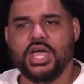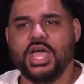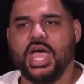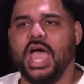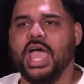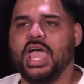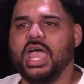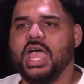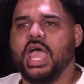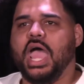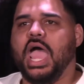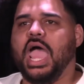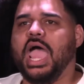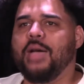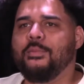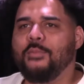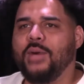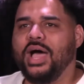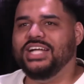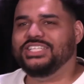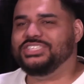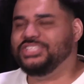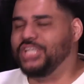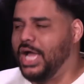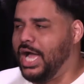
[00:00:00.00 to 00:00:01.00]
At
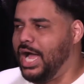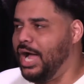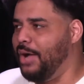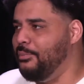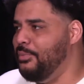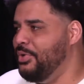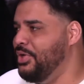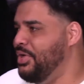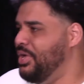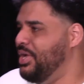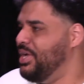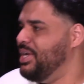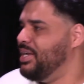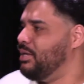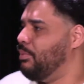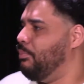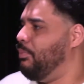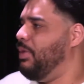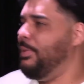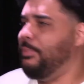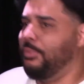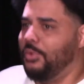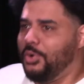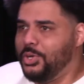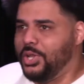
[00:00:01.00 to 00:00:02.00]
my job,
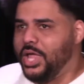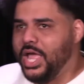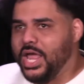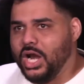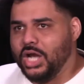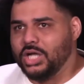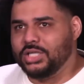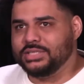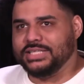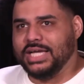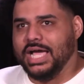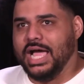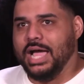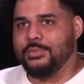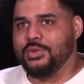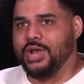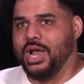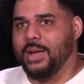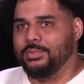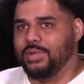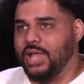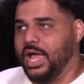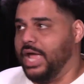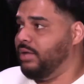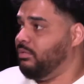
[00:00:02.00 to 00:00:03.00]
people are late all the time, and
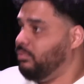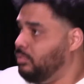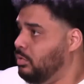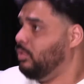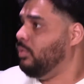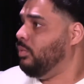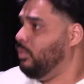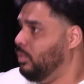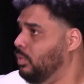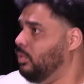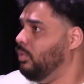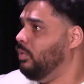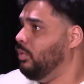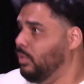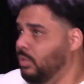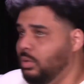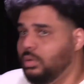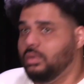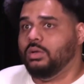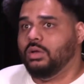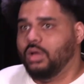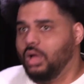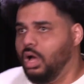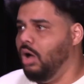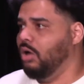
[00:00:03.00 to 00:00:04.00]
I'm like,
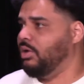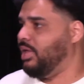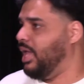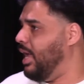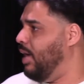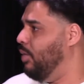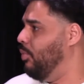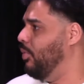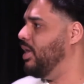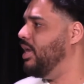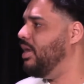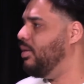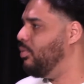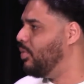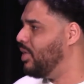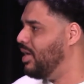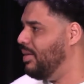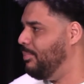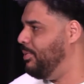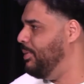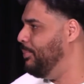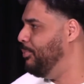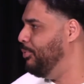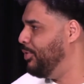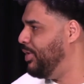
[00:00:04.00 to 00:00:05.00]
okay, when are
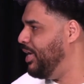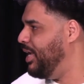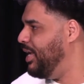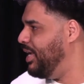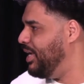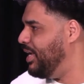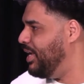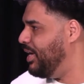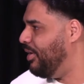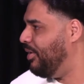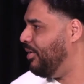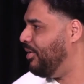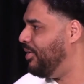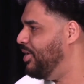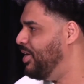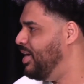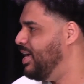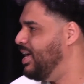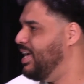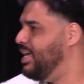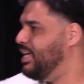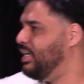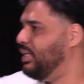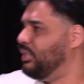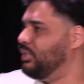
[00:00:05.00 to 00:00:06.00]
people getting here?
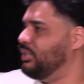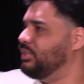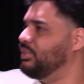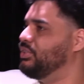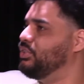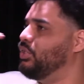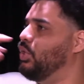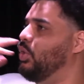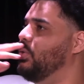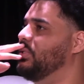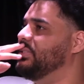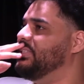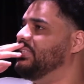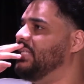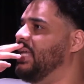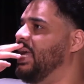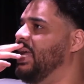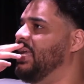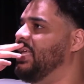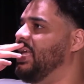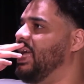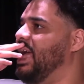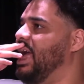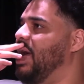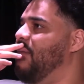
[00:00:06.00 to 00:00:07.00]
So it's
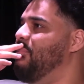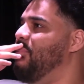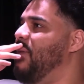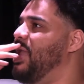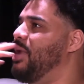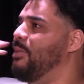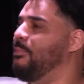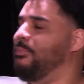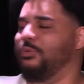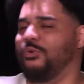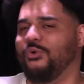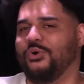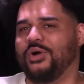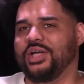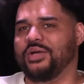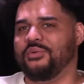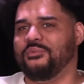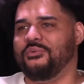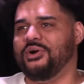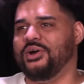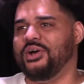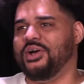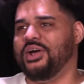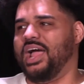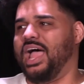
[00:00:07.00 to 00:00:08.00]
like I'm at a point
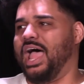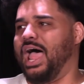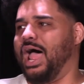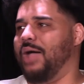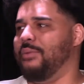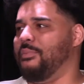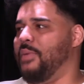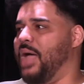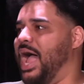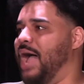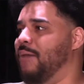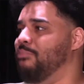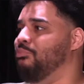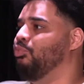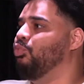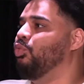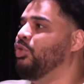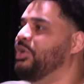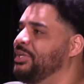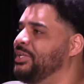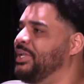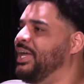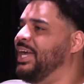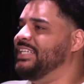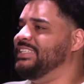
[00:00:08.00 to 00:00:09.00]
where I'm
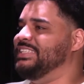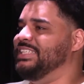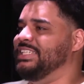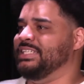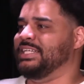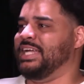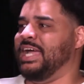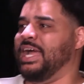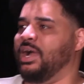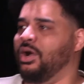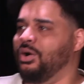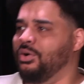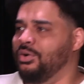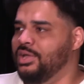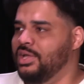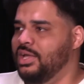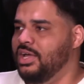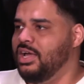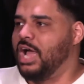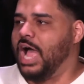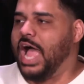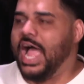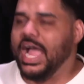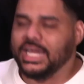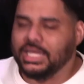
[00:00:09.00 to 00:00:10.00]
realizing now
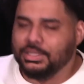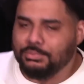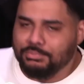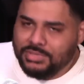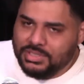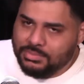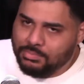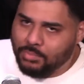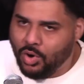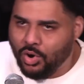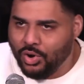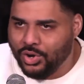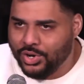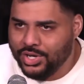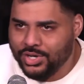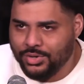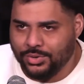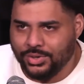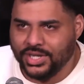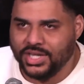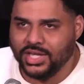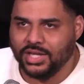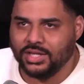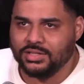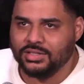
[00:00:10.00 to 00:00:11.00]
I can be Mario
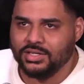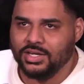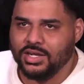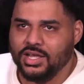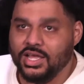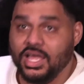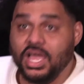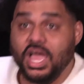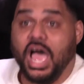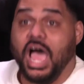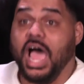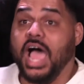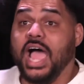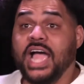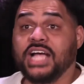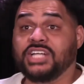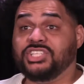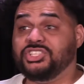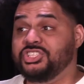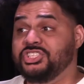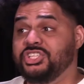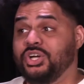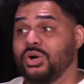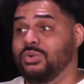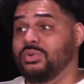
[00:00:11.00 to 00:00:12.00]
again. I
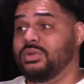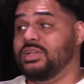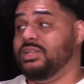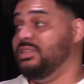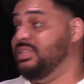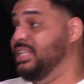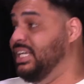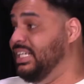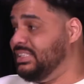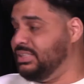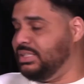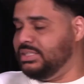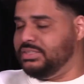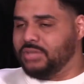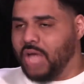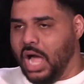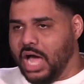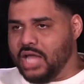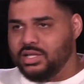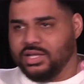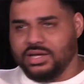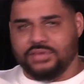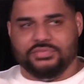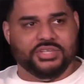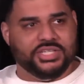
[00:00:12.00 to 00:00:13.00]
actually don't. I
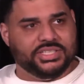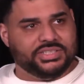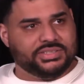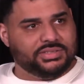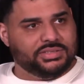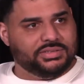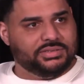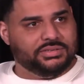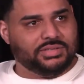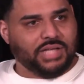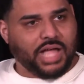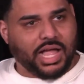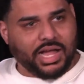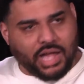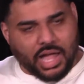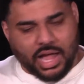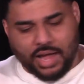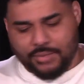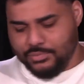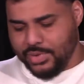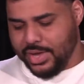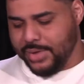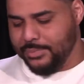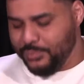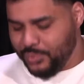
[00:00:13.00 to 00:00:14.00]
love this. I'm